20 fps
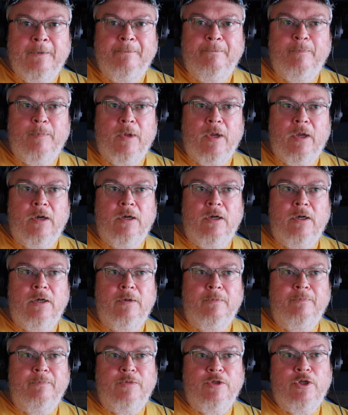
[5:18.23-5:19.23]

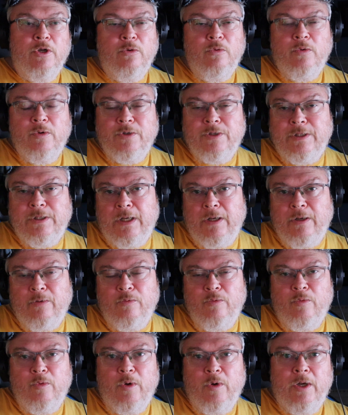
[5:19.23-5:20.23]
So we'll see
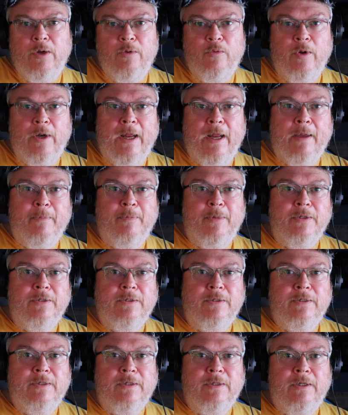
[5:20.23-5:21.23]
what
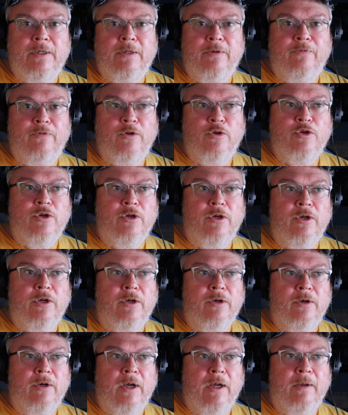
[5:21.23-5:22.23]
happens in the future
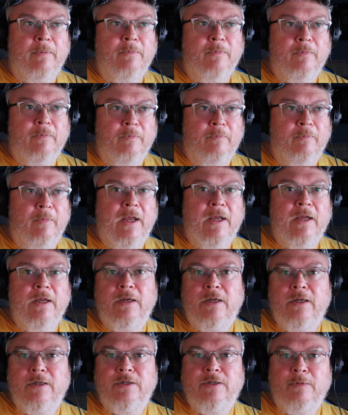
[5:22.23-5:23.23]
here. I'm making
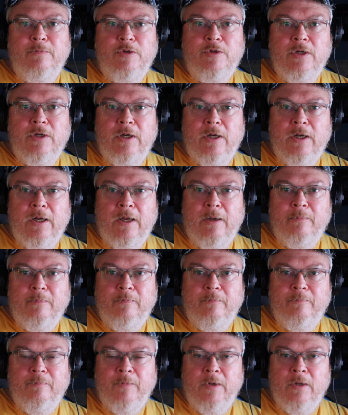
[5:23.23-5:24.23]
the assumption, and
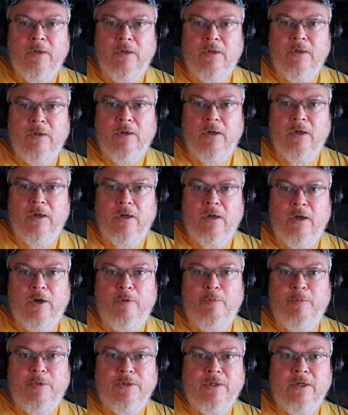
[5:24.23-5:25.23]
I'm
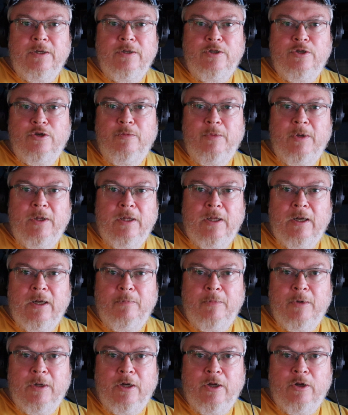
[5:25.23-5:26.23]
100% assuming that I'm
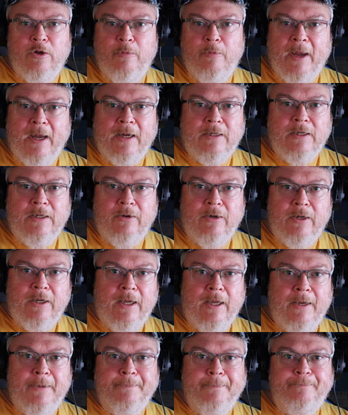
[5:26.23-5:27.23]
going to go back down again.